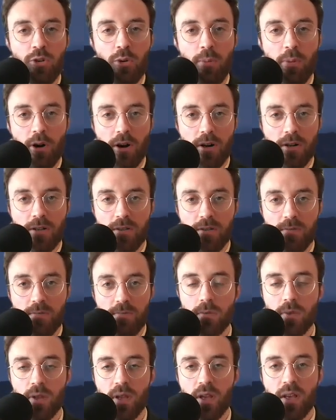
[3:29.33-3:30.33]
part.
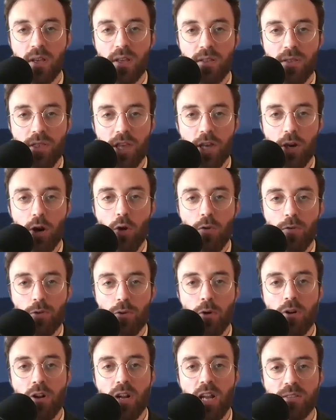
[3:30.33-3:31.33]
The
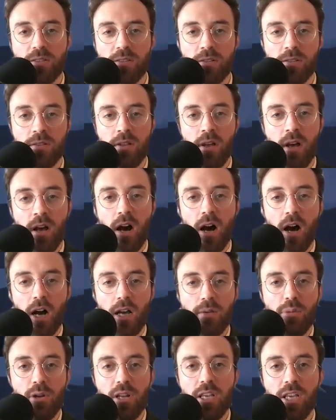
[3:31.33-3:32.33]
overall lesson, I
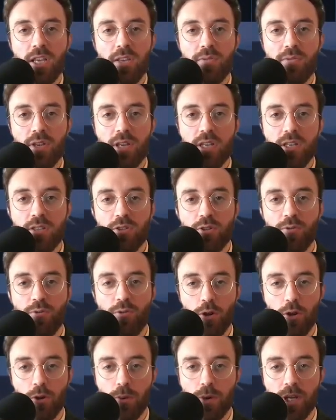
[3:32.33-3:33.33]
believe, is the
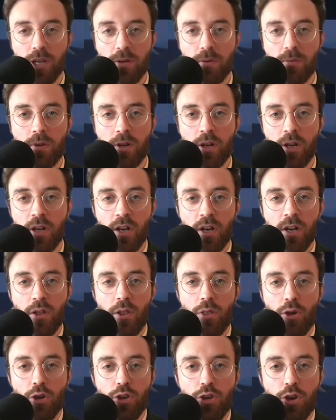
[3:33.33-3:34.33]
following.
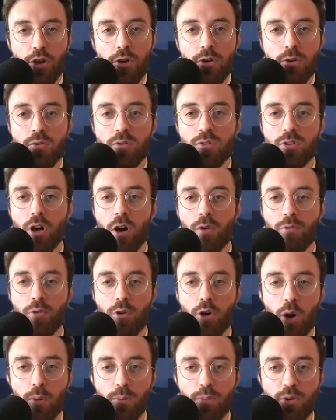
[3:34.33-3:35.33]
The use of
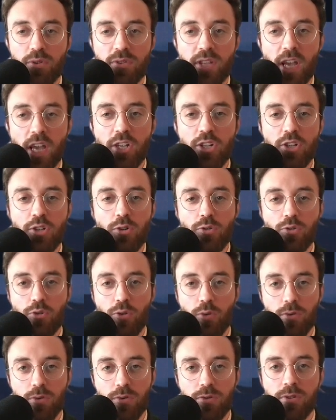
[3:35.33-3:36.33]
computational
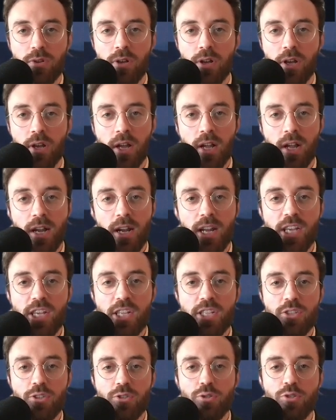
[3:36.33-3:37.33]
tools
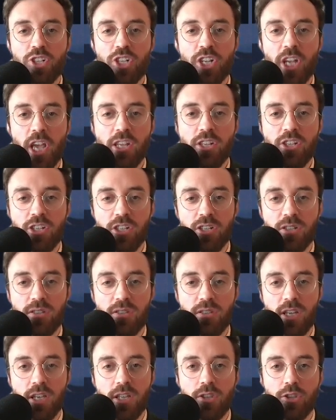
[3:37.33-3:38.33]
leads to changes
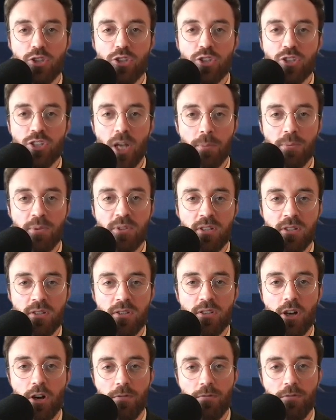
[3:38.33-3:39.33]
in the
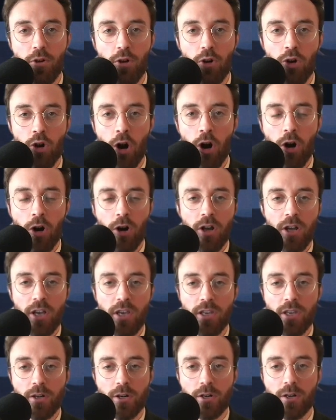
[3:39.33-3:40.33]
substance of the law,
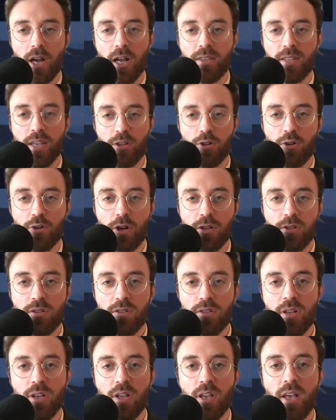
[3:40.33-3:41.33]
here
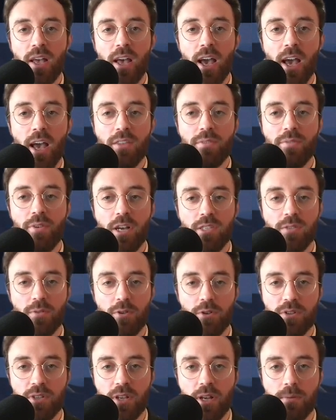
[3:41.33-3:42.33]
antitrust, and vice
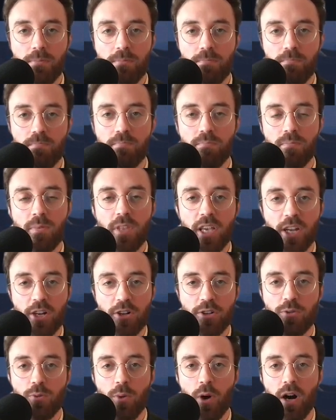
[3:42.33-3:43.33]
versa.
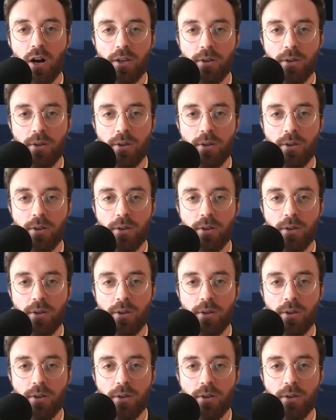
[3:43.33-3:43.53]
Here's why.